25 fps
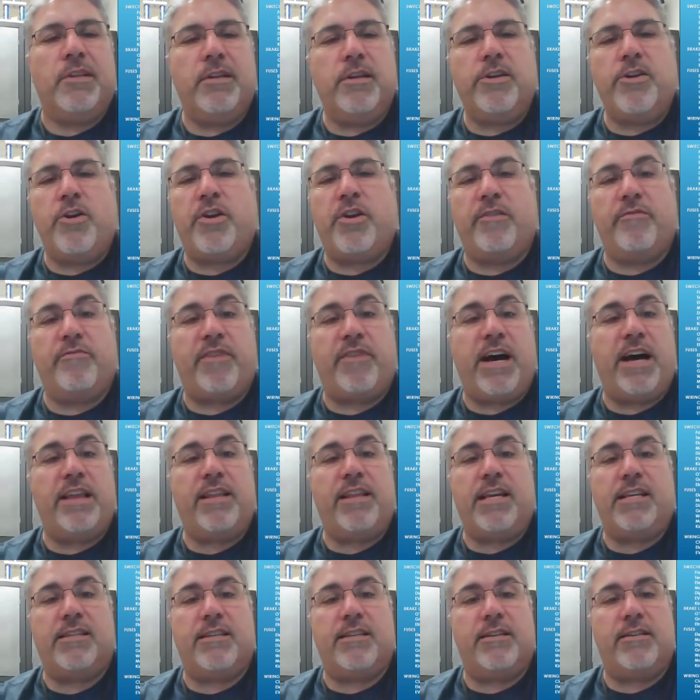you can find
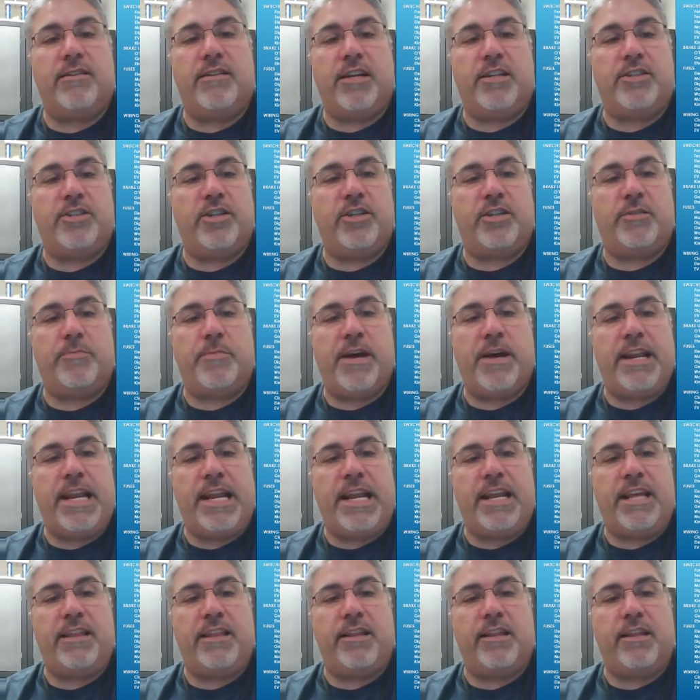these at just about
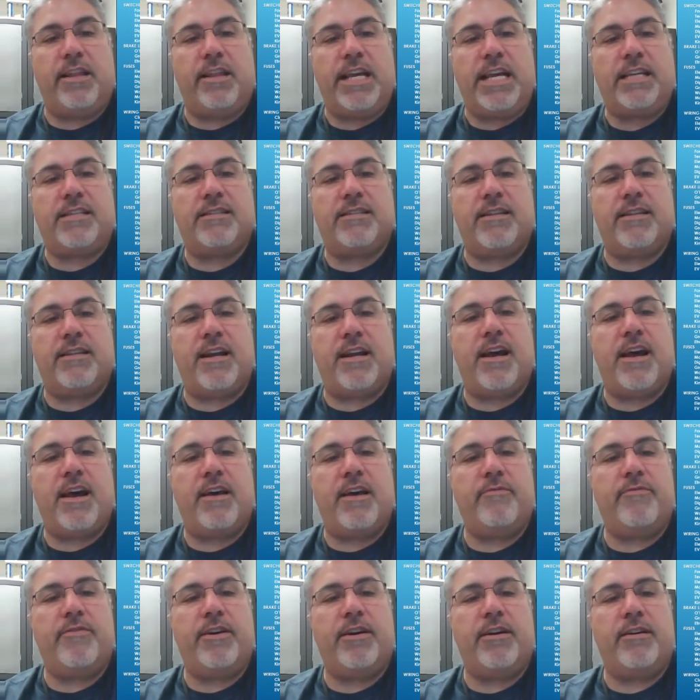any of the links that I
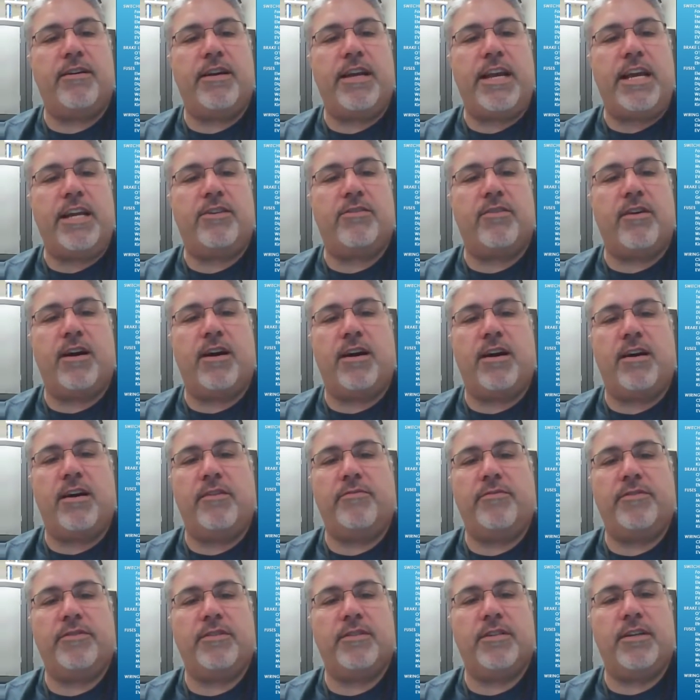have here.
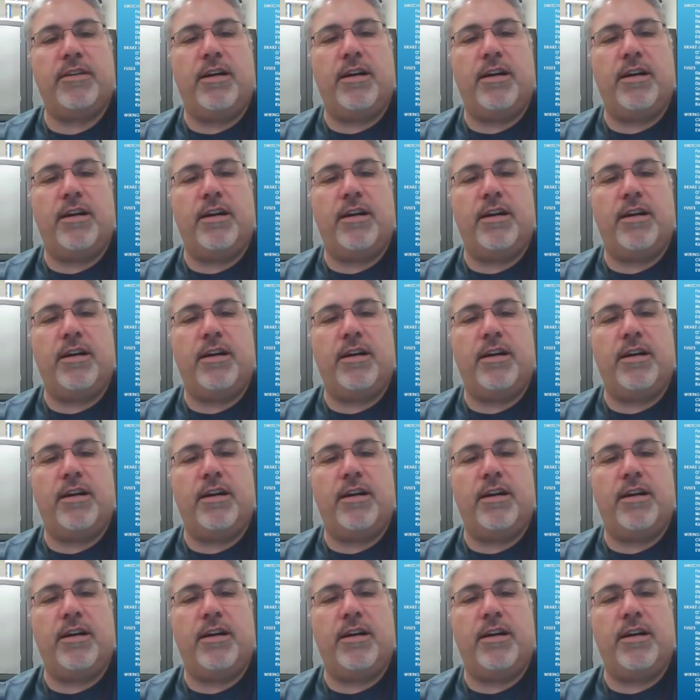eDrives,